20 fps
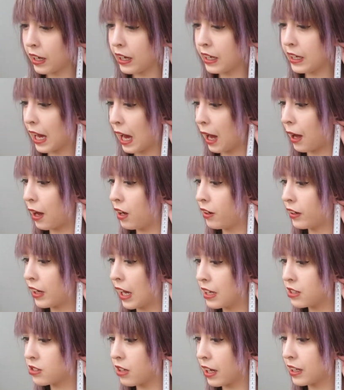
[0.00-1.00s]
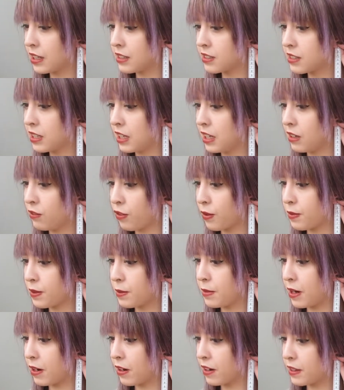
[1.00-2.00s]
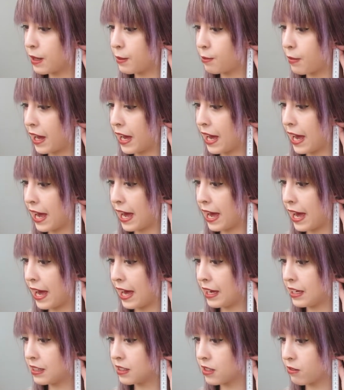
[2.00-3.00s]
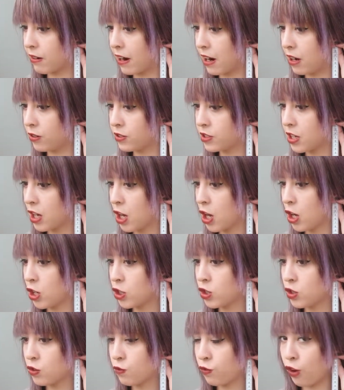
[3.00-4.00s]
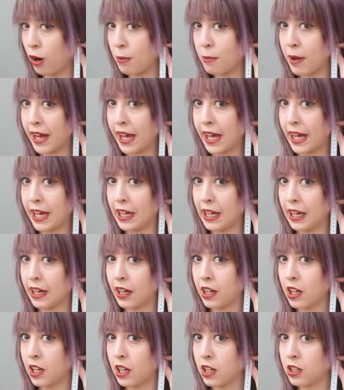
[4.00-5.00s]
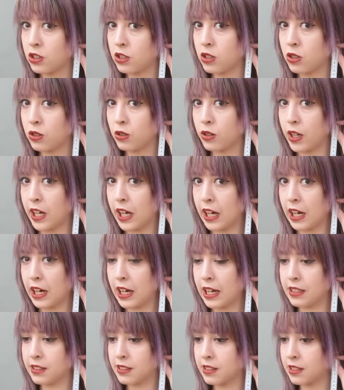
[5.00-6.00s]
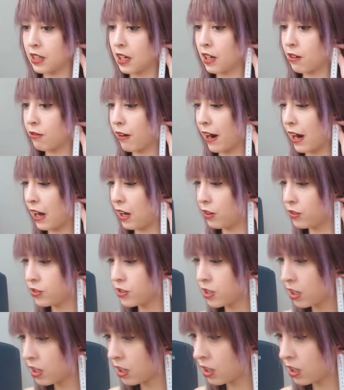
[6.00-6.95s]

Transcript: Yeah, okay, so I can see from the mirror that my hair is around, from my ear to here, it's around